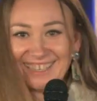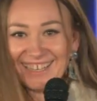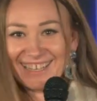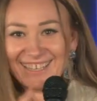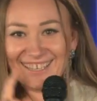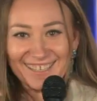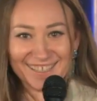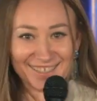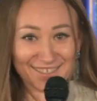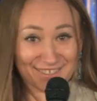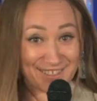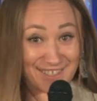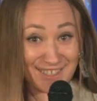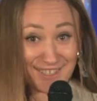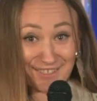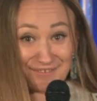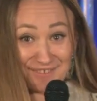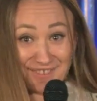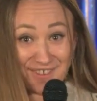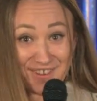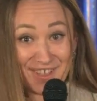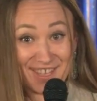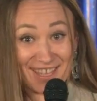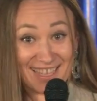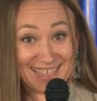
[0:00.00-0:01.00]
When
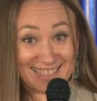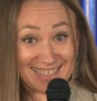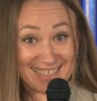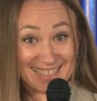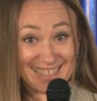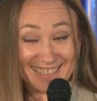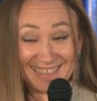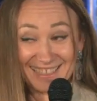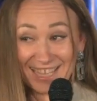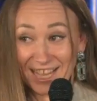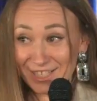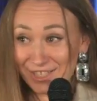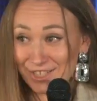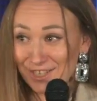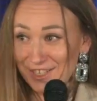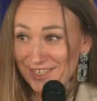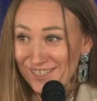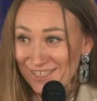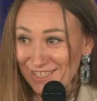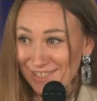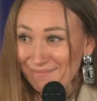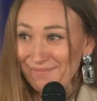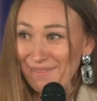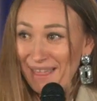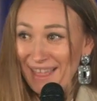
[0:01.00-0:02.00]
I
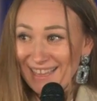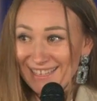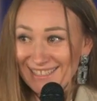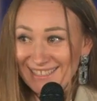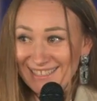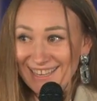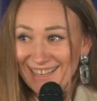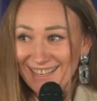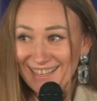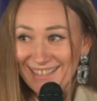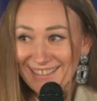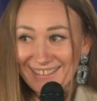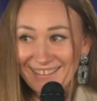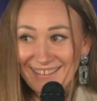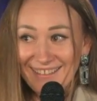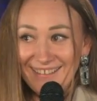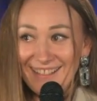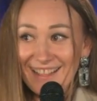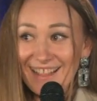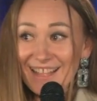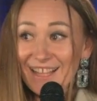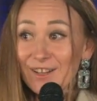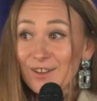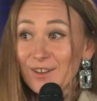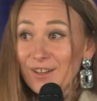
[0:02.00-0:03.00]
don't control
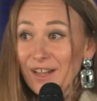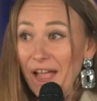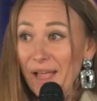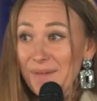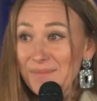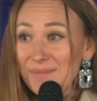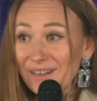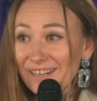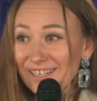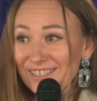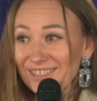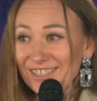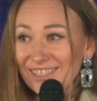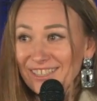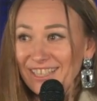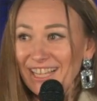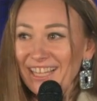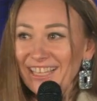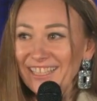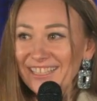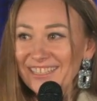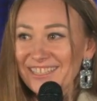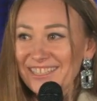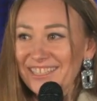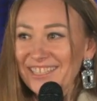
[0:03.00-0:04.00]
my
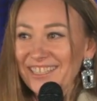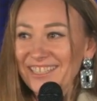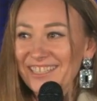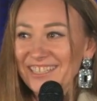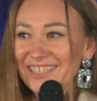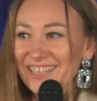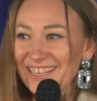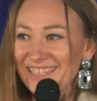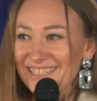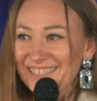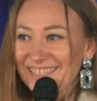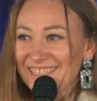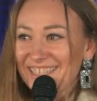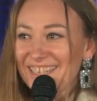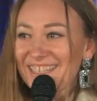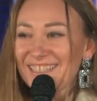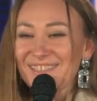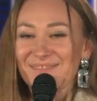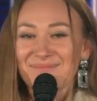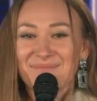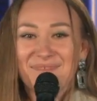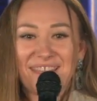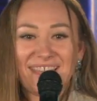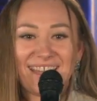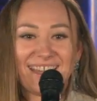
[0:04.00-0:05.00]
emotions and my
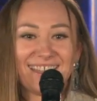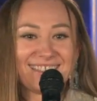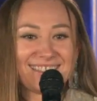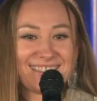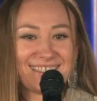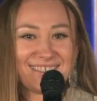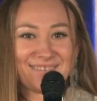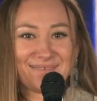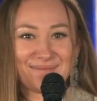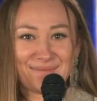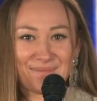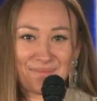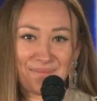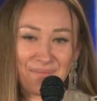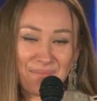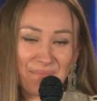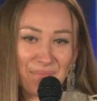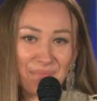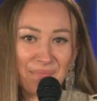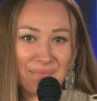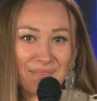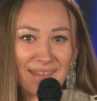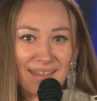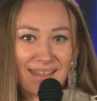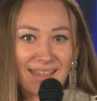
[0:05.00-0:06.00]
tongue,
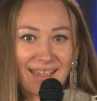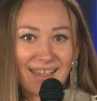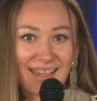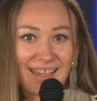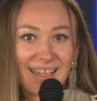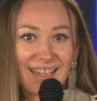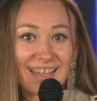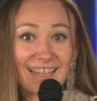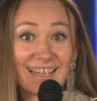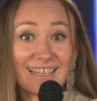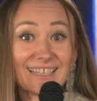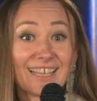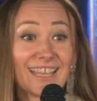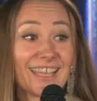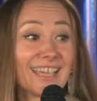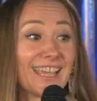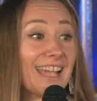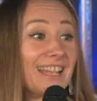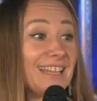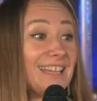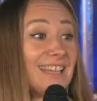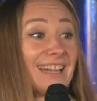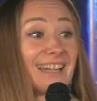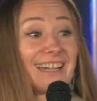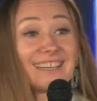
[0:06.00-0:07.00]
please
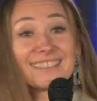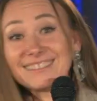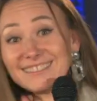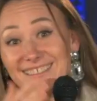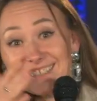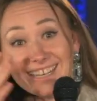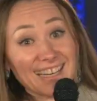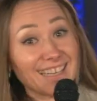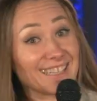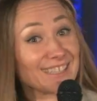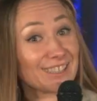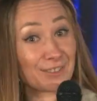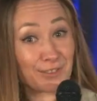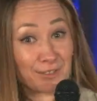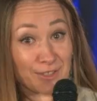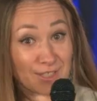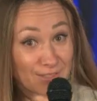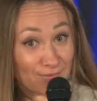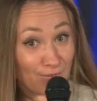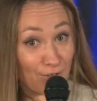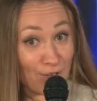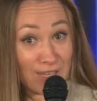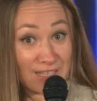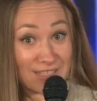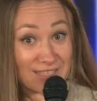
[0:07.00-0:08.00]
Dasha be
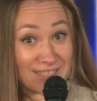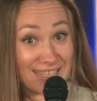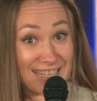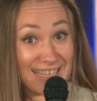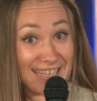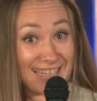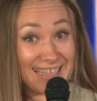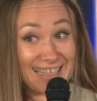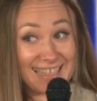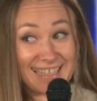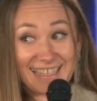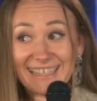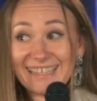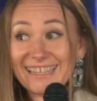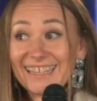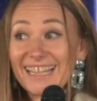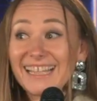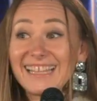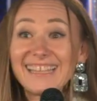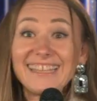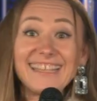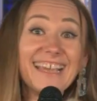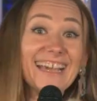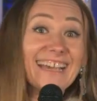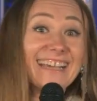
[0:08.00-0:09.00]
focused
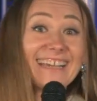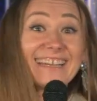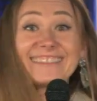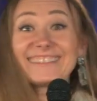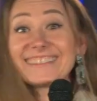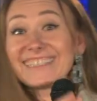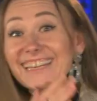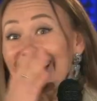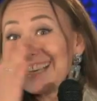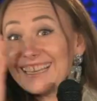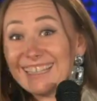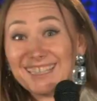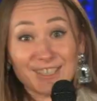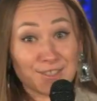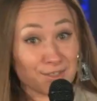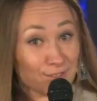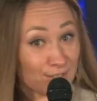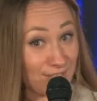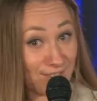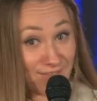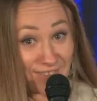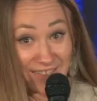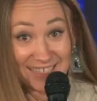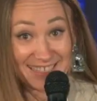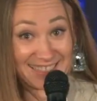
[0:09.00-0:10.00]
because
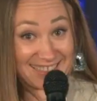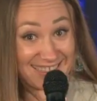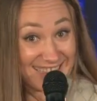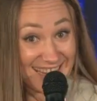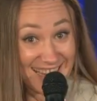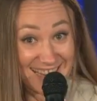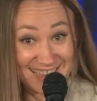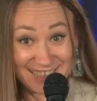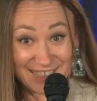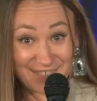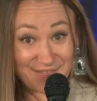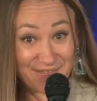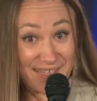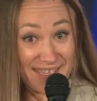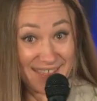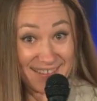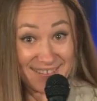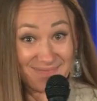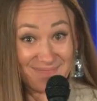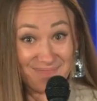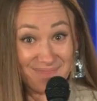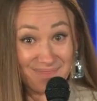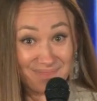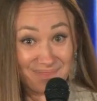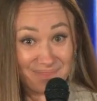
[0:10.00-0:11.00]
camera is waving.
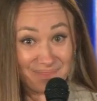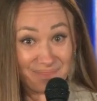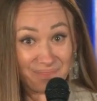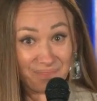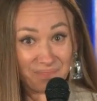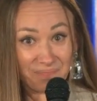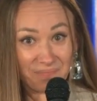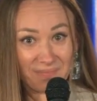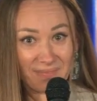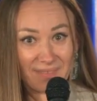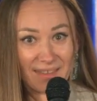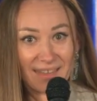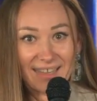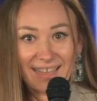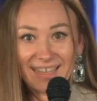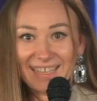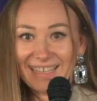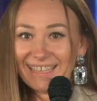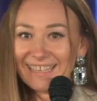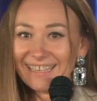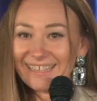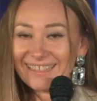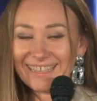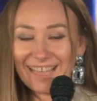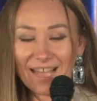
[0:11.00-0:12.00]
When I
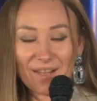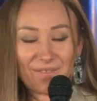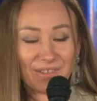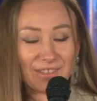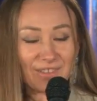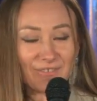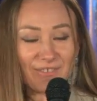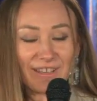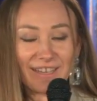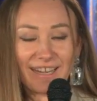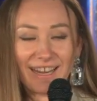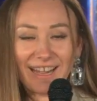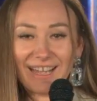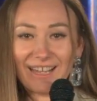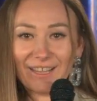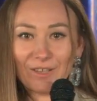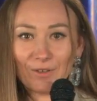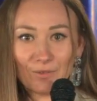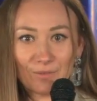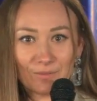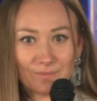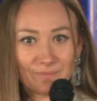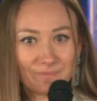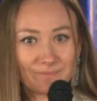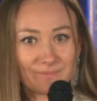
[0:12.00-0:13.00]
can't control my
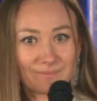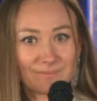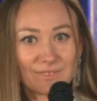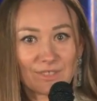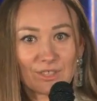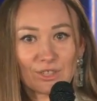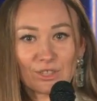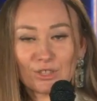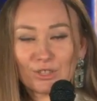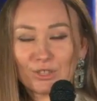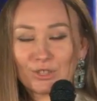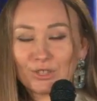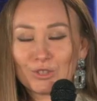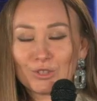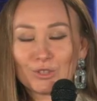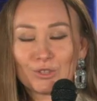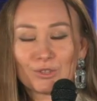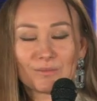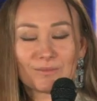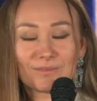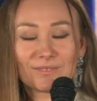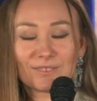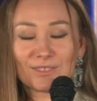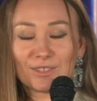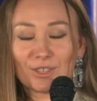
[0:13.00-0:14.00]
emotions and
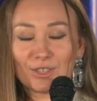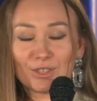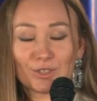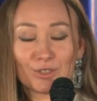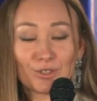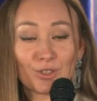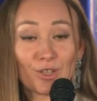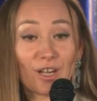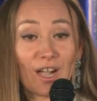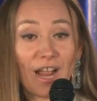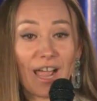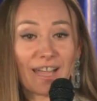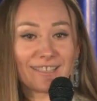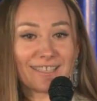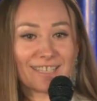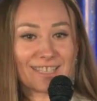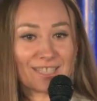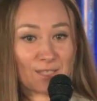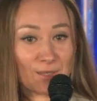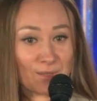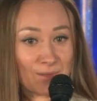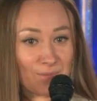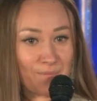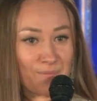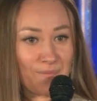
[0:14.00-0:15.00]
my deals,
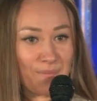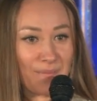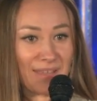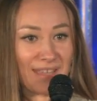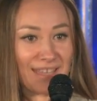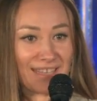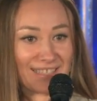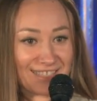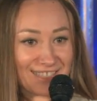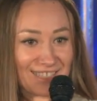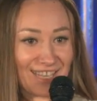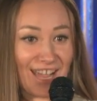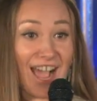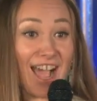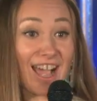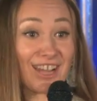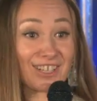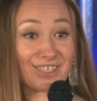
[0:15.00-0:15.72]
I'm